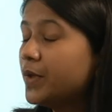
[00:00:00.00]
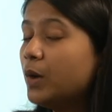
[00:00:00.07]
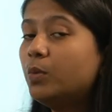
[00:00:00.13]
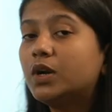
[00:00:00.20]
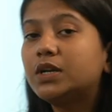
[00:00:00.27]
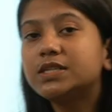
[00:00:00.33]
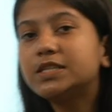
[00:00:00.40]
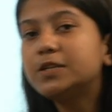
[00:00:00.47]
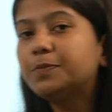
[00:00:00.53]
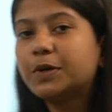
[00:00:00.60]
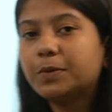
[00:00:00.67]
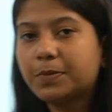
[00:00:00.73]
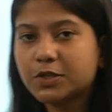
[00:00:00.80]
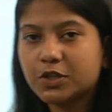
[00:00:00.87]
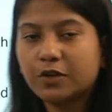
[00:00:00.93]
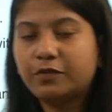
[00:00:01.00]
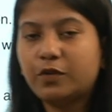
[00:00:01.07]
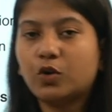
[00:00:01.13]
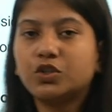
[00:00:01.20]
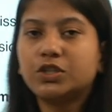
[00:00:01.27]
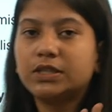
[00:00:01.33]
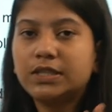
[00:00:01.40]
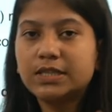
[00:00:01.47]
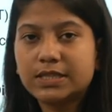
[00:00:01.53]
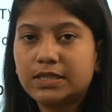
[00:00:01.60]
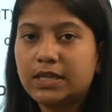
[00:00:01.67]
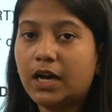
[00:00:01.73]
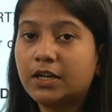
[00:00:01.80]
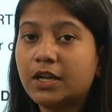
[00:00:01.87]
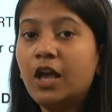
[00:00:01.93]
now what is the purpose of launching
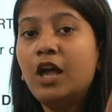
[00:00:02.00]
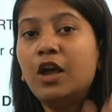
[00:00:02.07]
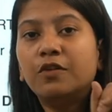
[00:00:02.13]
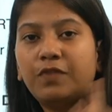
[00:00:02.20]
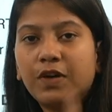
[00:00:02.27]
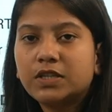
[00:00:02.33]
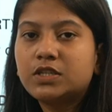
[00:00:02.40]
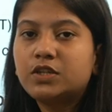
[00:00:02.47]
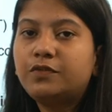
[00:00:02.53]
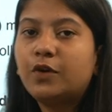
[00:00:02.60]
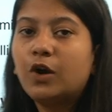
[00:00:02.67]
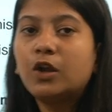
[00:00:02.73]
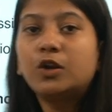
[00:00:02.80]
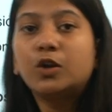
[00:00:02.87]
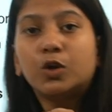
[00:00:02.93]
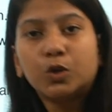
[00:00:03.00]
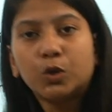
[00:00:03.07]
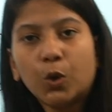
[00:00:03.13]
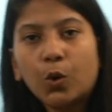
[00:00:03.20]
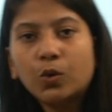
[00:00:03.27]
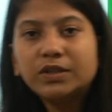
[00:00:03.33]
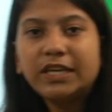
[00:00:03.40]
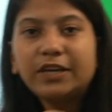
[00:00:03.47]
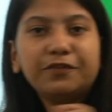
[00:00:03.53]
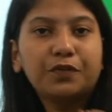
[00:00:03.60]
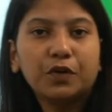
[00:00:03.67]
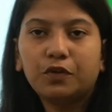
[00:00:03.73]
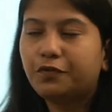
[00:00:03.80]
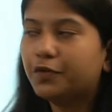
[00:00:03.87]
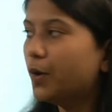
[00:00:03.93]
this dart first of all know the
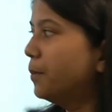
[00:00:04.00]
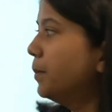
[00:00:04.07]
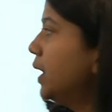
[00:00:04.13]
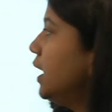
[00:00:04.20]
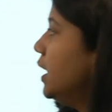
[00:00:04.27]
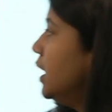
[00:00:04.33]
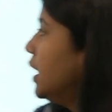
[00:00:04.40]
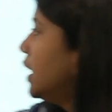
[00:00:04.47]
full form